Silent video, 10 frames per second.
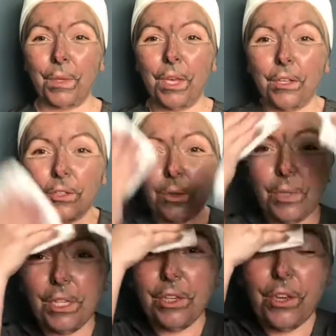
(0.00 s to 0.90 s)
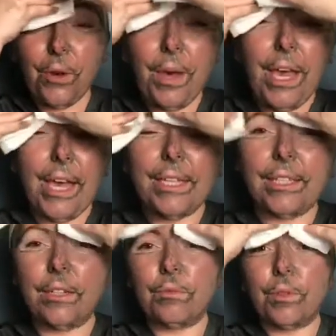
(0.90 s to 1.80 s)
So we can go ahead
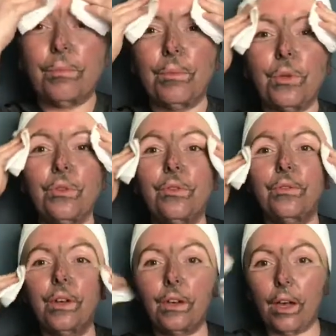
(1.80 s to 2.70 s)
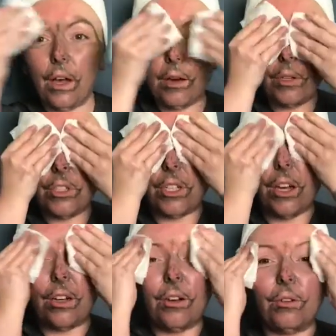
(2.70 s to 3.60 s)
and remove our
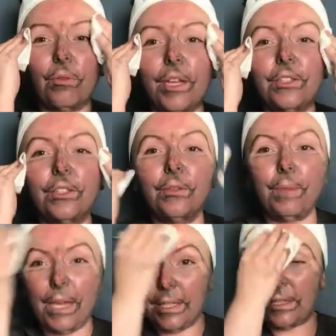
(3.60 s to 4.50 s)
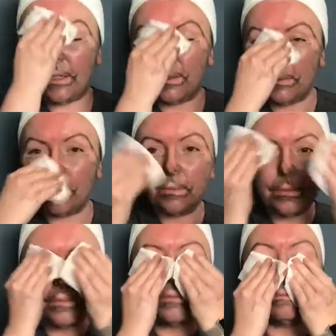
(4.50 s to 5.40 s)
Charcoal Rescue Mask
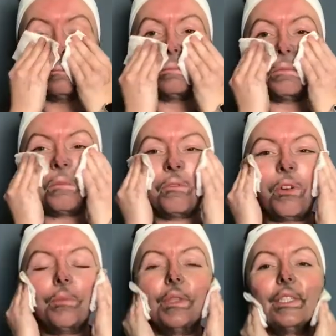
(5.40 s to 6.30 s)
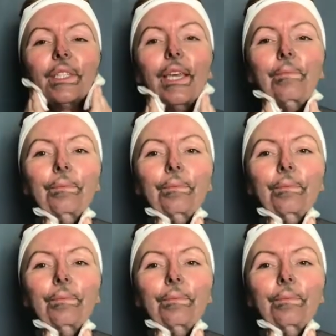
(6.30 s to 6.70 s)
from the skin.